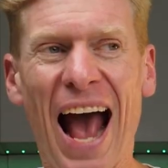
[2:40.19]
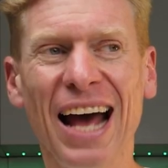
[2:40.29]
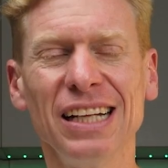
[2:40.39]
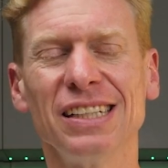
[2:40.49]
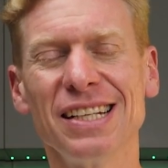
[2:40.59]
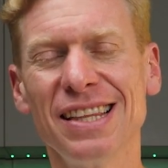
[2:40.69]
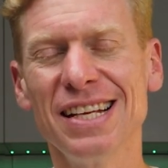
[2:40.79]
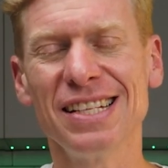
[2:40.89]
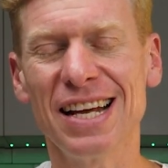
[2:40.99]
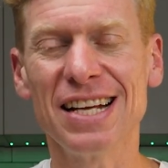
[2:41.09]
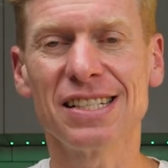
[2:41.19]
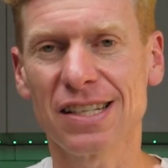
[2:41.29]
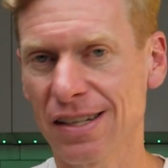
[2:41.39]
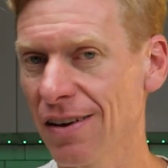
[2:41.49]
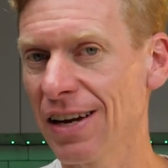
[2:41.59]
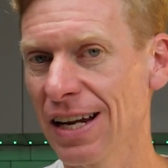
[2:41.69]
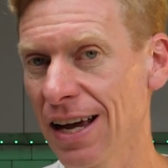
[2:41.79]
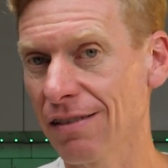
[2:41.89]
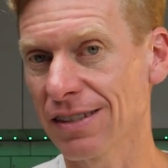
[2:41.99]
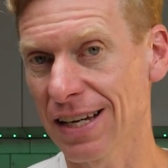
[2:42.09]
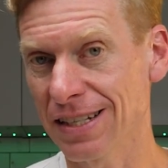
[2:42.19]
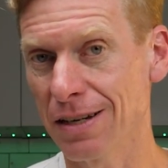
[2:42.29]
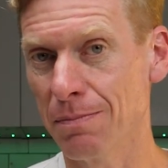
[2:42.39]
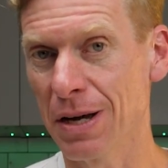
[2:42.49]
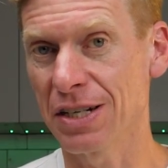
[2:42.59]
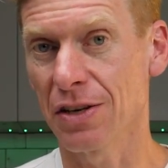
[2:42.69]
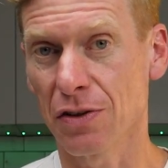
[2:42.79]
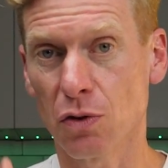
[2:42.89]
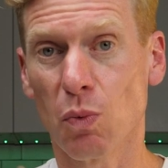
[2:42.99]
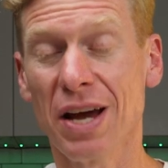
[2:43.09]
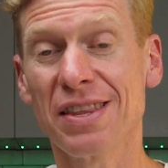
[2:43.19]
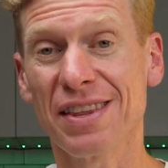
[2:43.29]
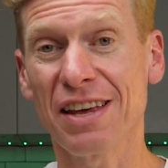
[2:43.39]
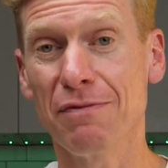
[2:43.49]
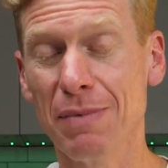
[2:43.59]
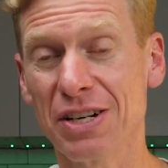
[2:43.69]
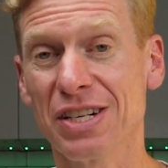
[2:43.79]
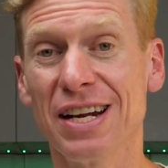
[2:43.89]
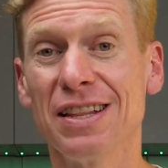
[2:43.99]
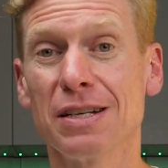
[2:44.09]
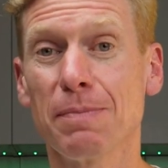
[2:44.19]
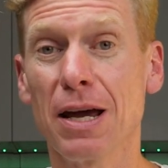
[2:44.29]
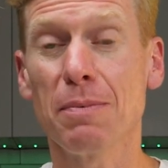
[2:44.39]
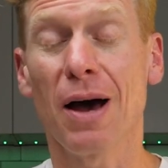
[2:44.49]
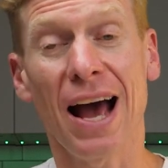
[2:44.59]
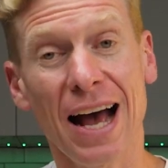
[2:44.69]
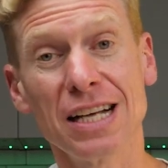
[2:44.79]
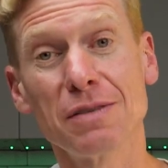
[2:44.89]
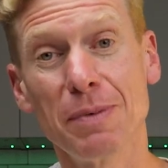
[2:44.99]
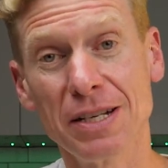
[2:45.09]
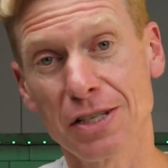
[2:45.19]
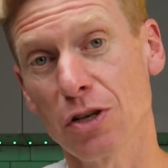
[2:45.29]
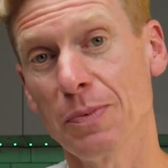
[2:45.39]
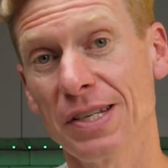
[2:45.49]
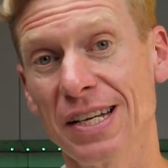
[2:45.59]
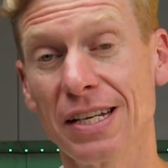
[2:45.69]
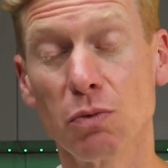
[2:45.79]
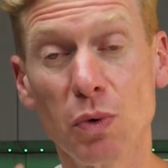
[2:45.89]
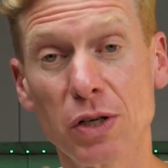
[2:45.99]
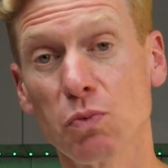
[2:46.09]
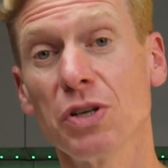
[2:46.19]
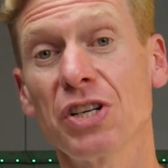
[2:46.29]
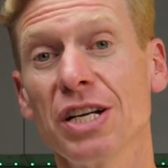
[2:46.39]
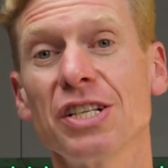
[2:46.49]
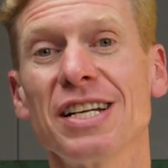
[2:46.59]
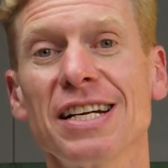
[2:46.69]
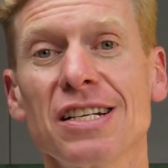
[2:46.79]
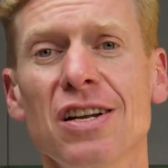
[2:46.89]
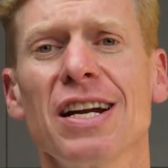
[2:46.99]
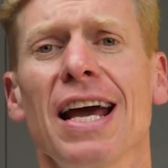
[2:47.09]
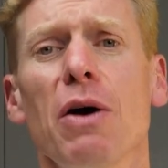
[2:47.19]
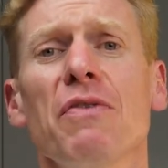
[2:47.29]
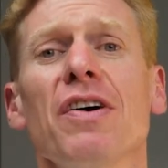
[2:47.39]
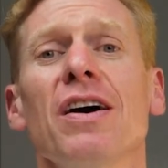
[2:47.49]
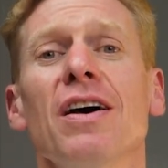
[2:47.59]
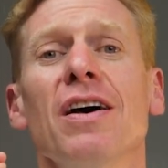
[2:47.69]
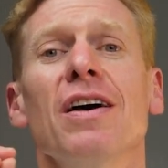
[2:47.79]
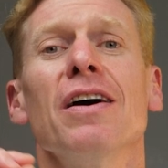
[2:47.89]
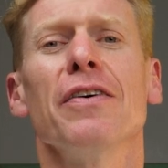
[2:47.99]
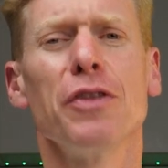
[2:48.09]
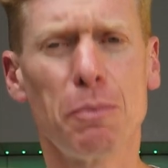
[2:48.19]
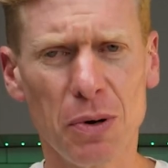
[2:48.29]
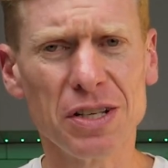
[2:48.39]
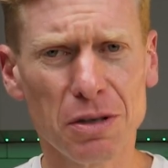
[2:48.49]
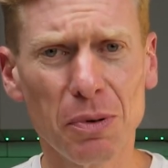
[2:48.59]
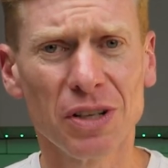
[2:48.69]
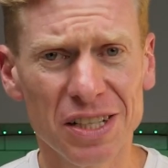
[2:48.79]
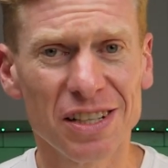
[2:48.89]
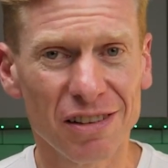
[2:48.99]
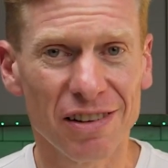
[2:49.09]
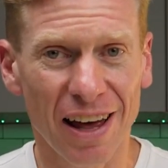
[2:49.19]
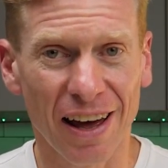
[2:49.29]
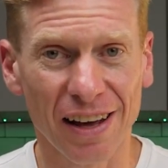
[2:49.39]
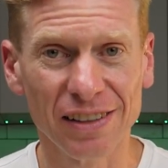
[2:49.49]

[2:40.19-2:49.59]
And this is a slightly outdated measure. The way that they've measured it in this paper has been superseded, which would change the data slightly. However, the principle is still there.